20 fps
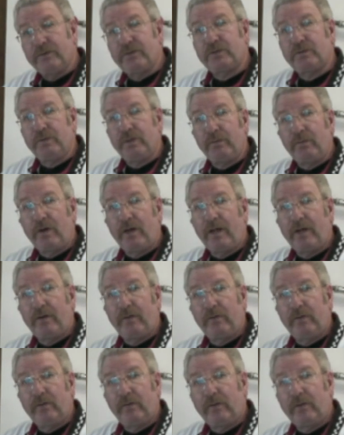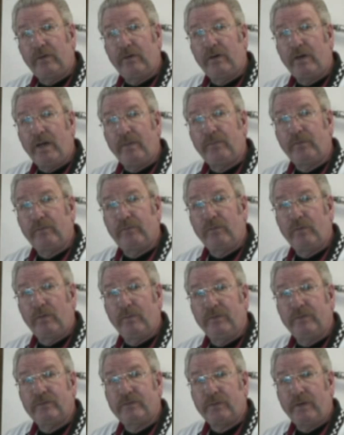a street rod or a
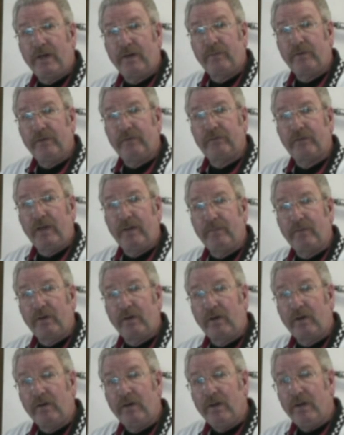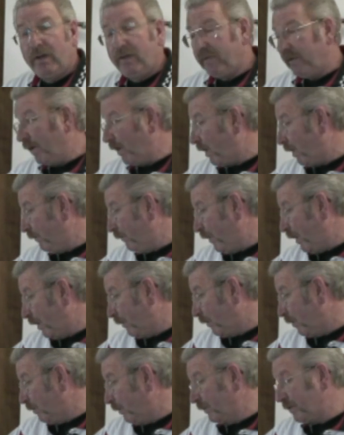high-performance drag race type car. They are
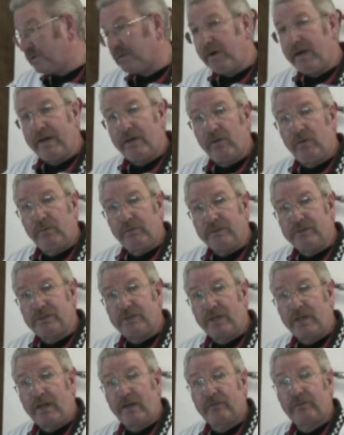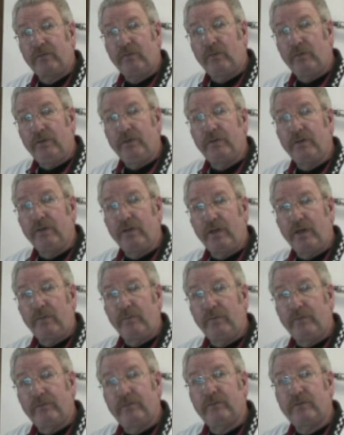available with drag-only shocks, or you can get
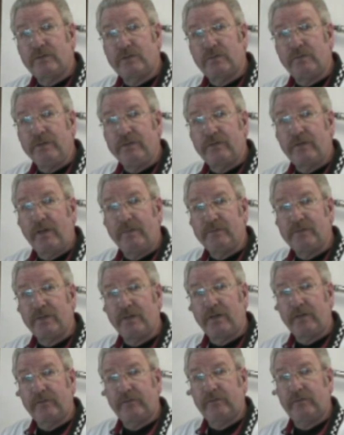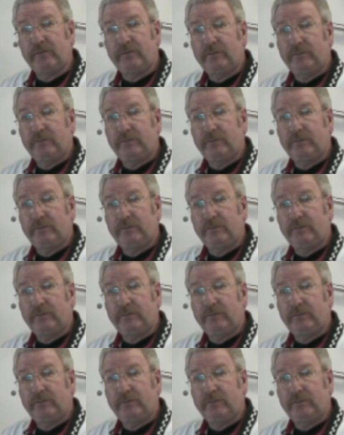them with street type shocks.